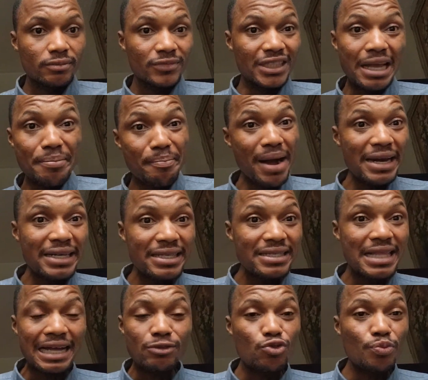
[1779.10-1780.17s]
The monies
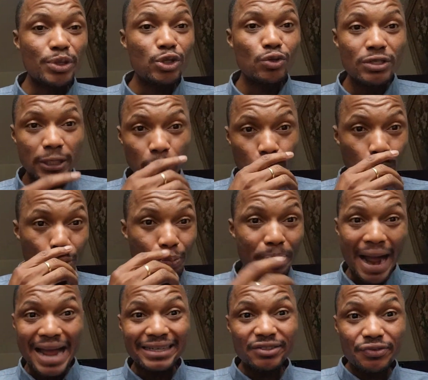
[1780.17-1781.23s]
that you'll be using to
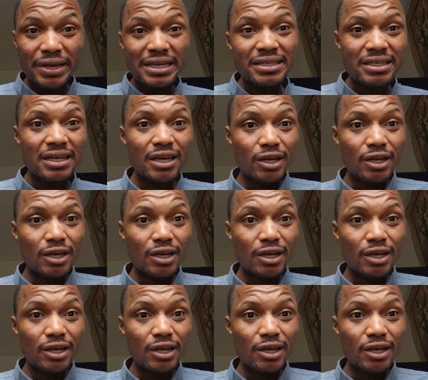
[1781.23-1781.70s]
buy drinks,